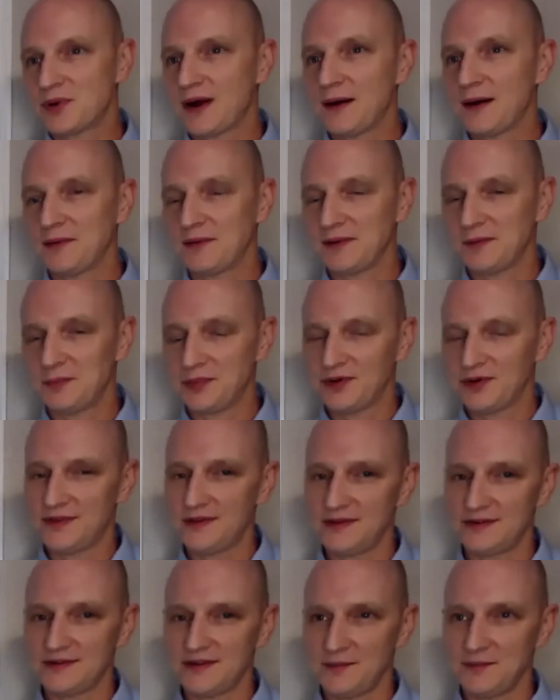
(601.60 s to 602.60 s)
probably put
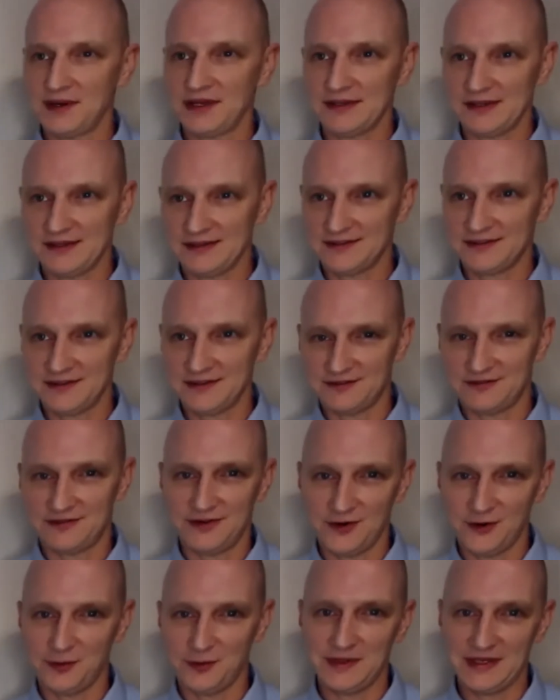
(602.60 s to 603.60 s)
this on my list of
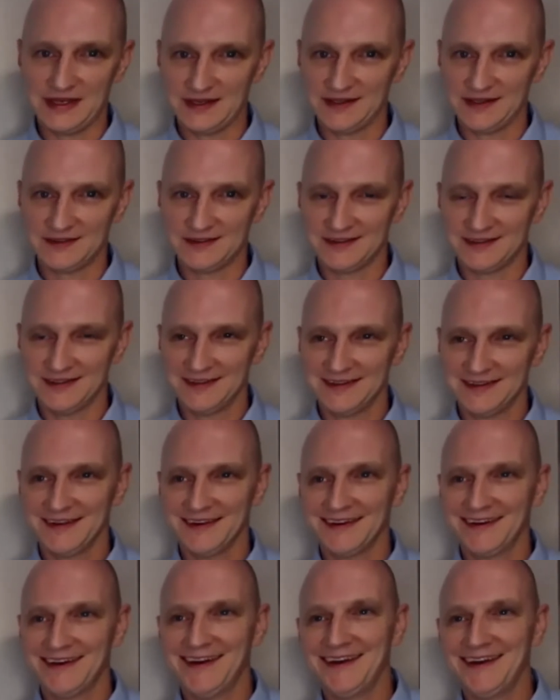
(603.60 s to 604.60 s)
phobias,
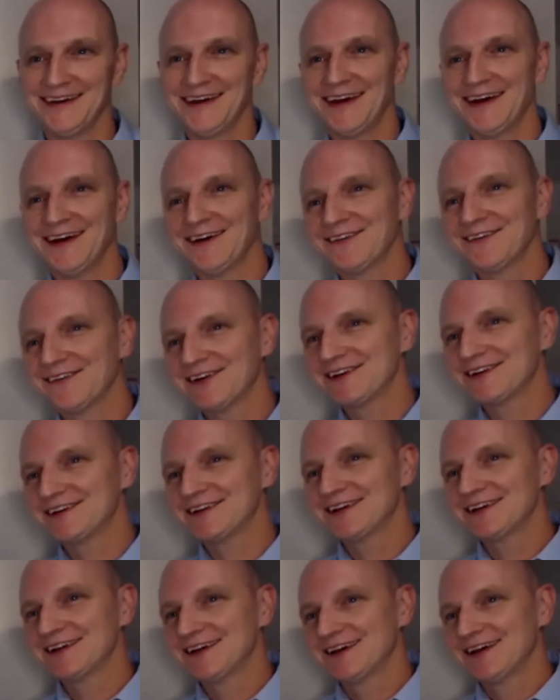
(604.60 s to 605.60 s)
which
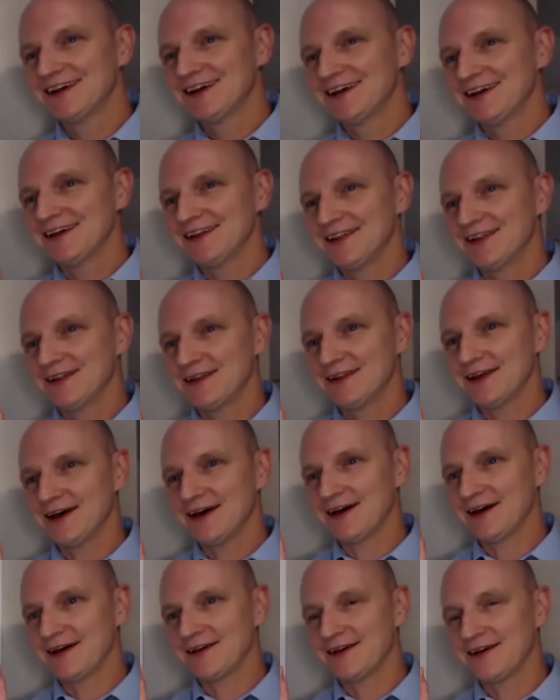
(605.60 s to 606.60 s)

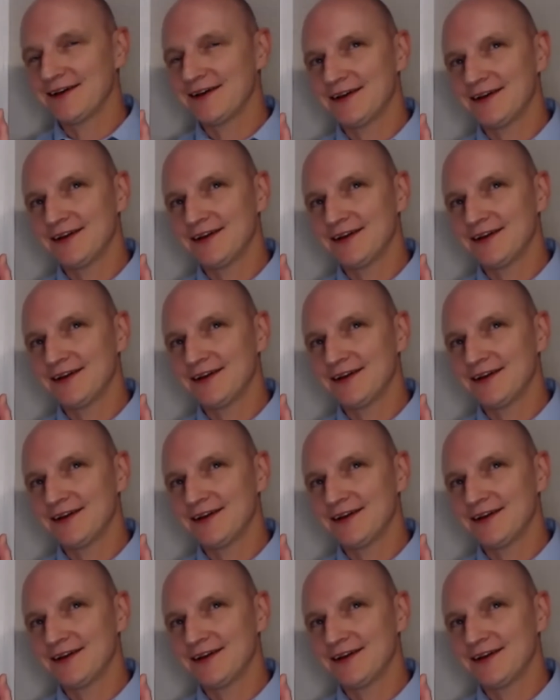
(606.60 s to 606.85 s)
part